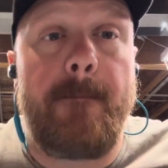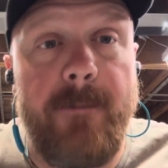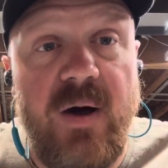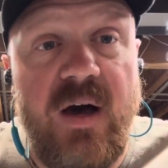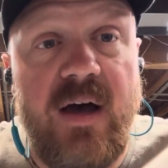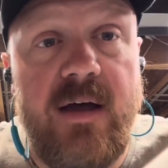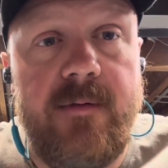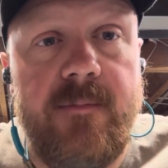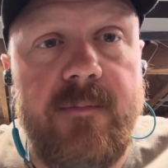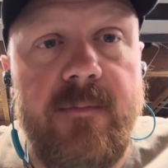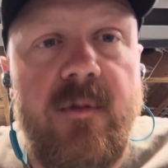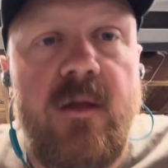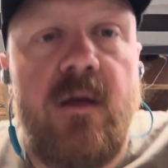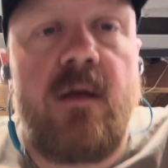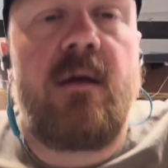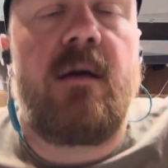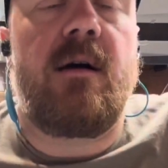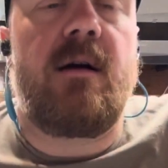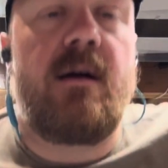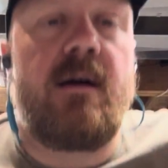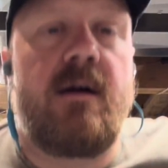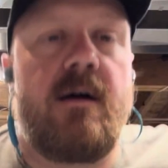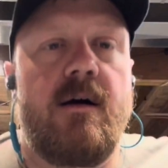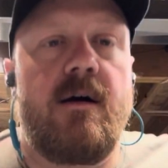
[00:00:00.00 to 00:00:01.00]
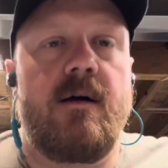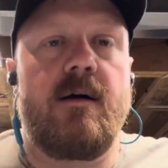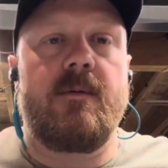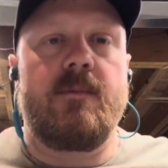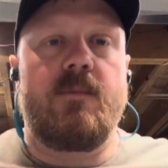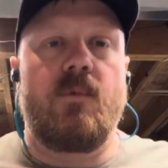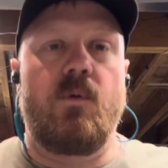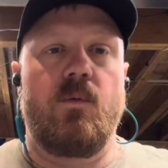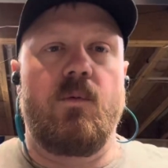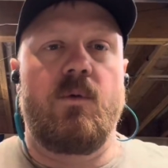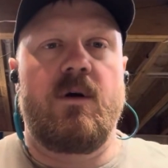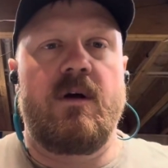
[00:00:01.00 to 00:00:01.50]
But
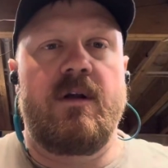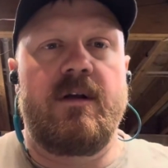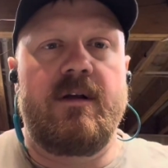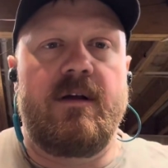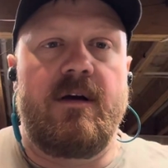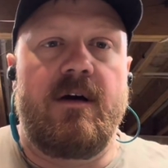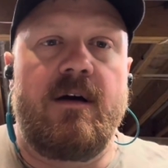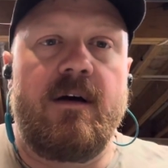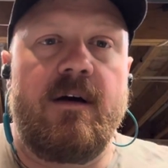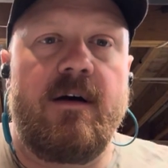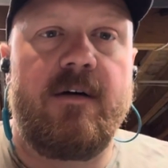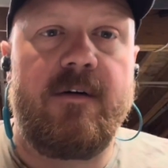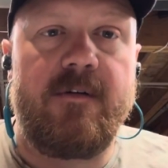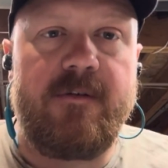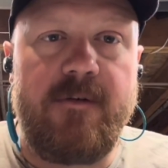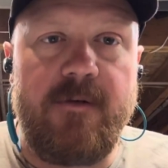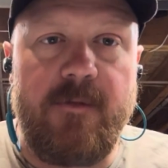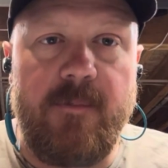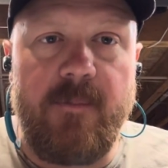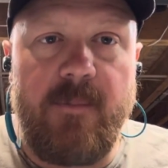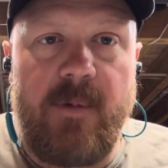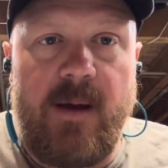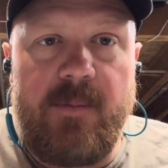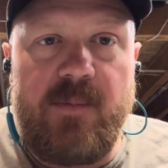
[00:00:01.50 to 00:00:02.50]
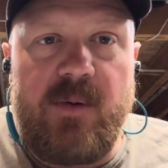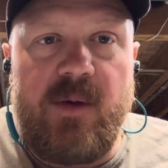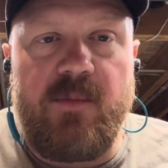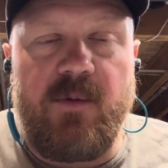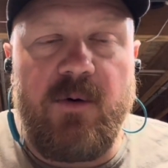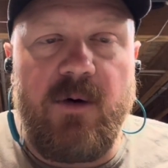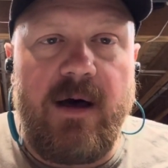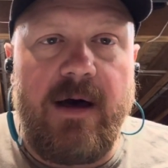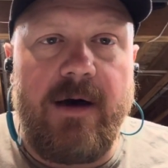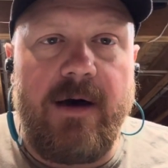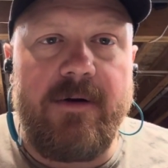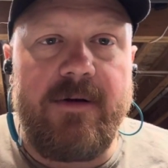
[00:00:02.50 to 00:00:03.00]
one of my
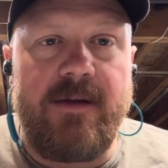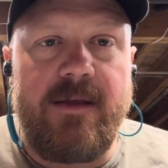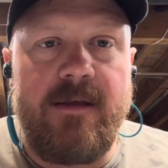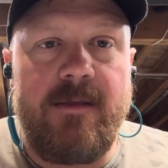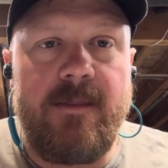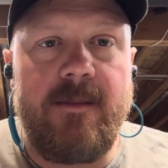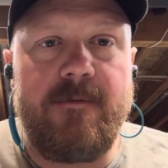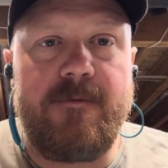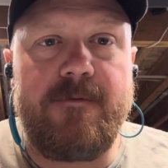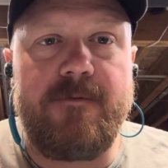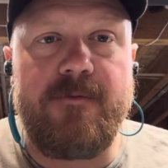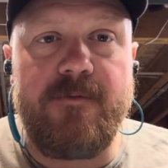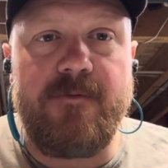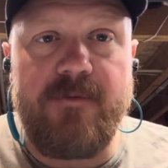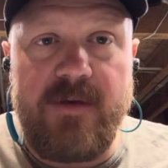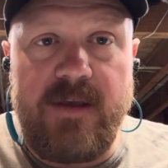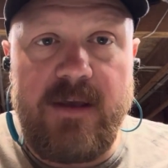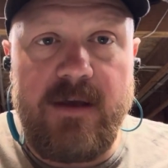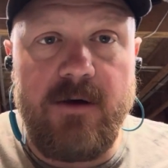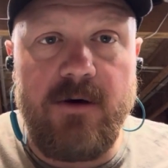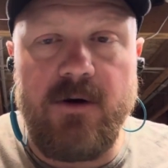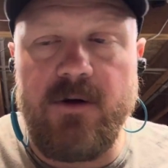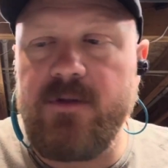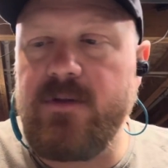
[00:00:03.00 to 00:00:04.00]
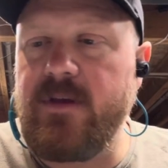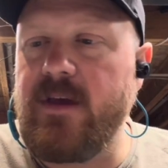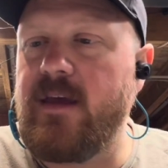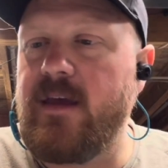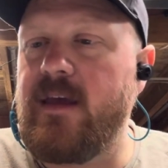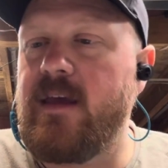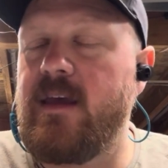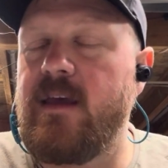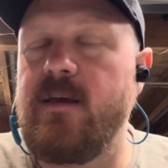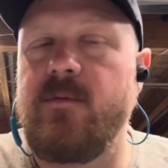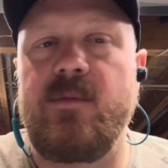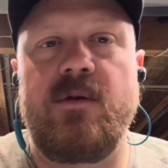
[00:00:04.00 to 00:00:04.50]
people out in the field
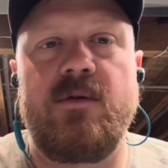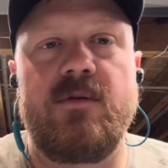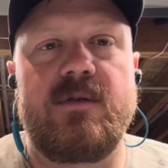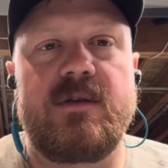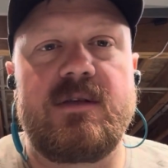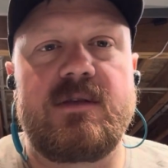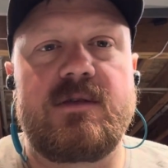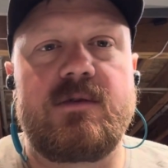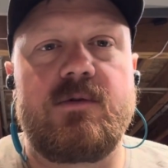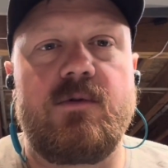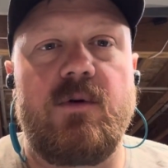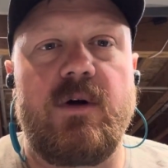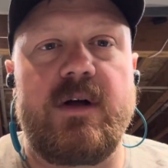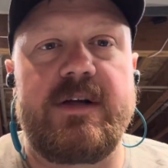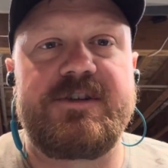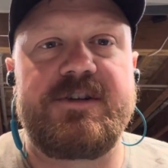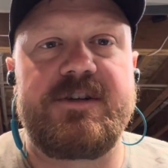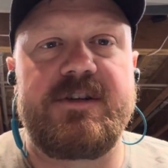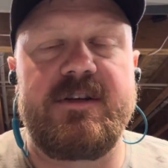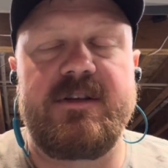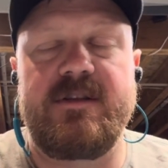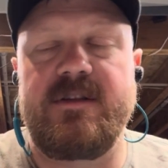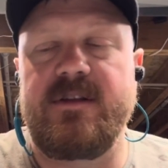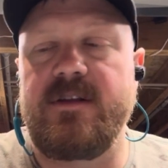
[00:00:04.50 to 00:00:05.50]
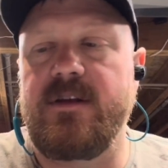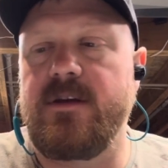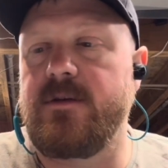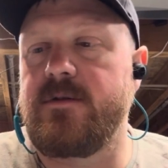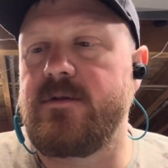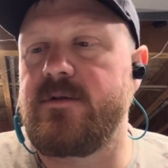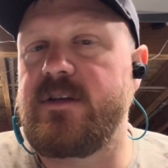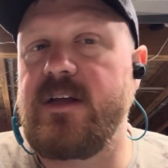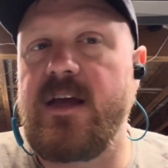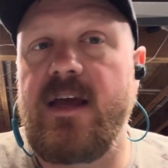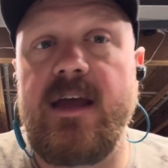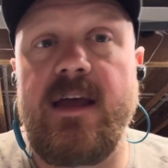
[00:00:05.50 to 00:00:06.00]
hit me with this question the
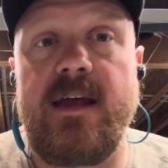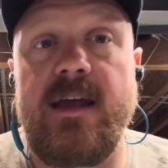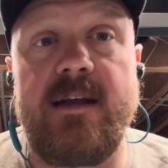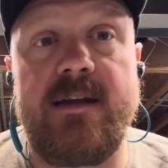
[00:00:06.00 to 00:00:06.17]
other day,